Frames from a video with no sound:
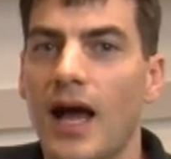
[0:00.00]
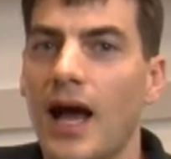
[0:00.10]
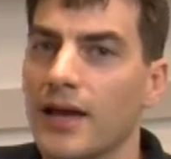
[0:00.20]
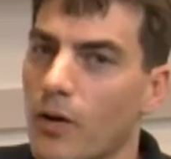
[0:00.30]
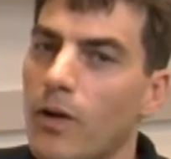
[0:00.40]

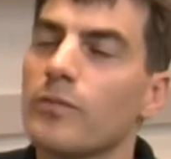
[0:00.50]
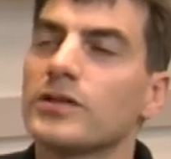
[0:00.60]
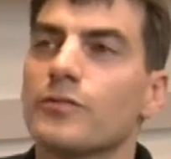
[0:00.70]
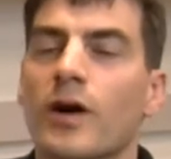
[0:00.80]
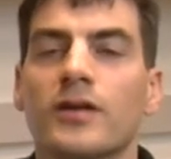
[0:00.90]
I
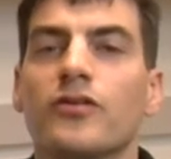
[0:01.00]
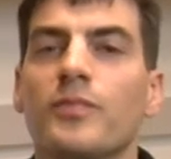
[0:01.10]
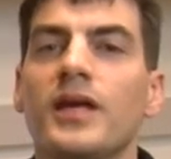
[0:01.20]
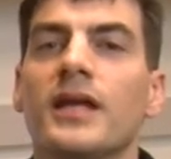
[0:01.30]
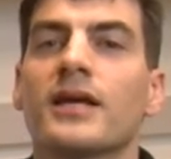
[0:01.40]
always wanted to
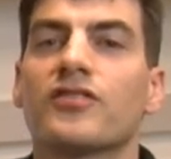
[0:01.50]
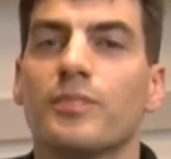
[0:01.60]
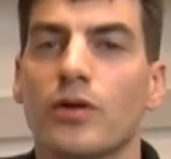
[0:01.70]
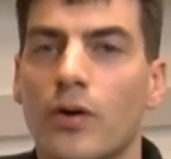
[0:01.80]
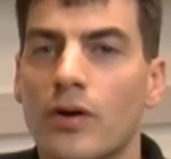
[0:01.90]
be an
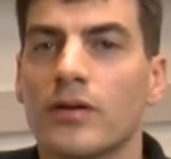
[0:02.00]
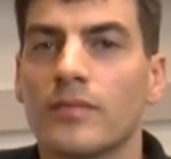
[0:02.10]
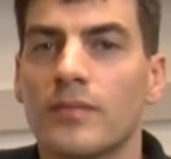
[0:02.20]
explorer.